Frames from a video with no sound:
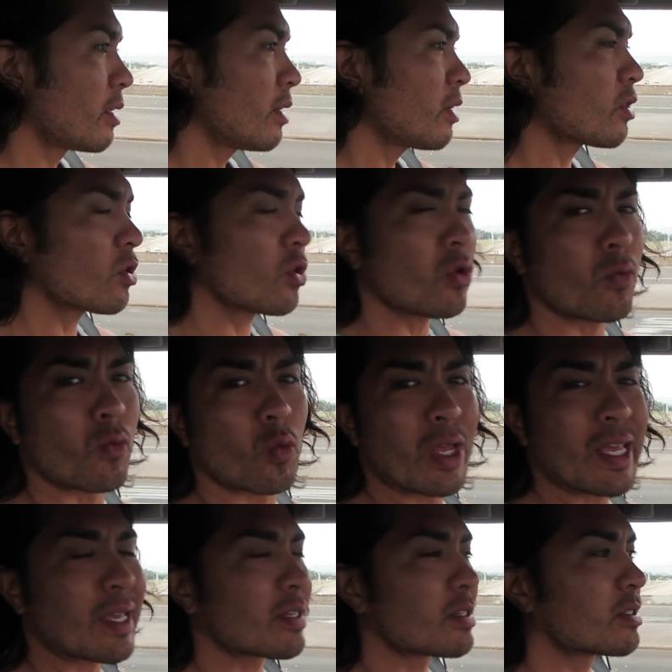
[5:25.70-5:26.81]
You know, the whole
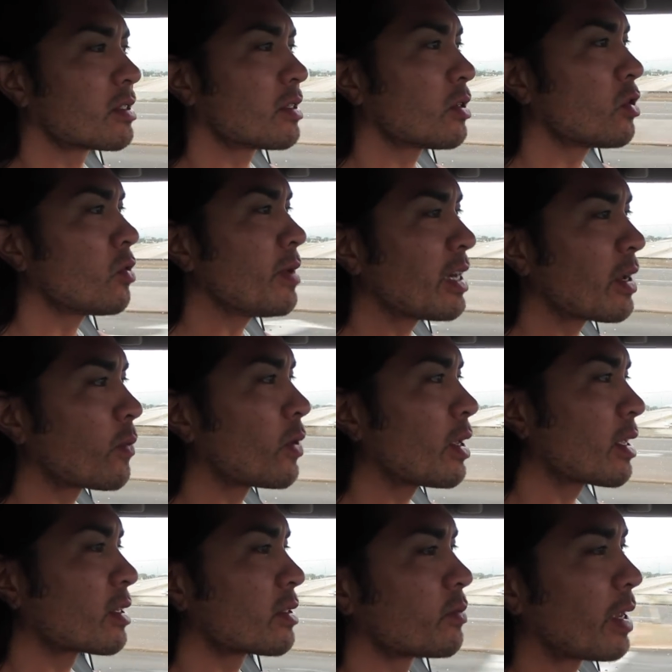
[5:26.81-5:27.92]
meetup
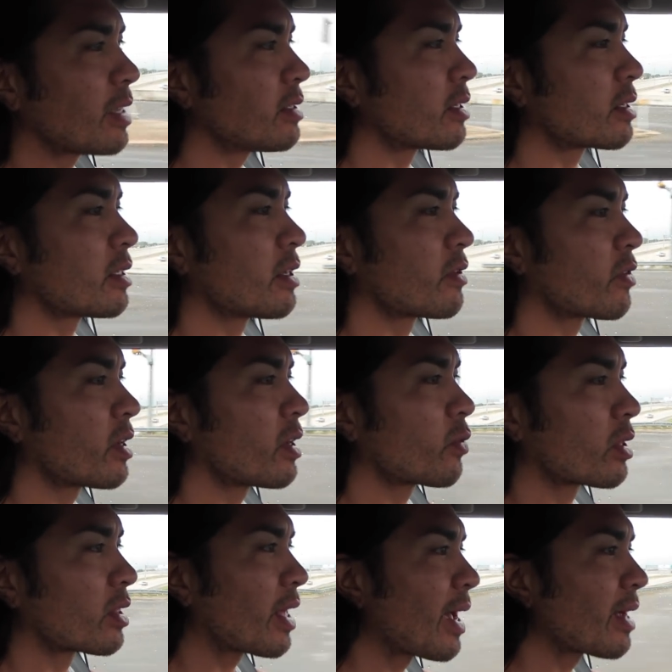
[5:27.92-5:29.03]
week is basically a very
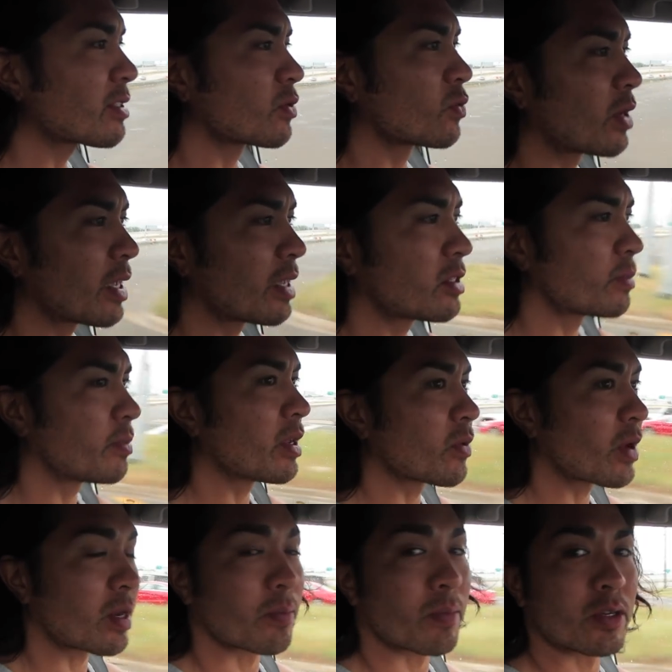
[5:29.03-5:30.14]
relaxed way to be
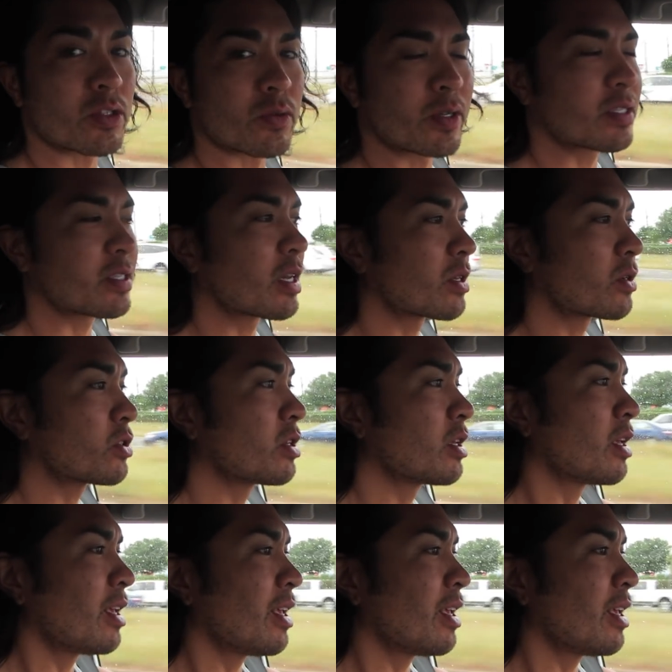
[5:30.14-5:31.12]
around a bunch of resellers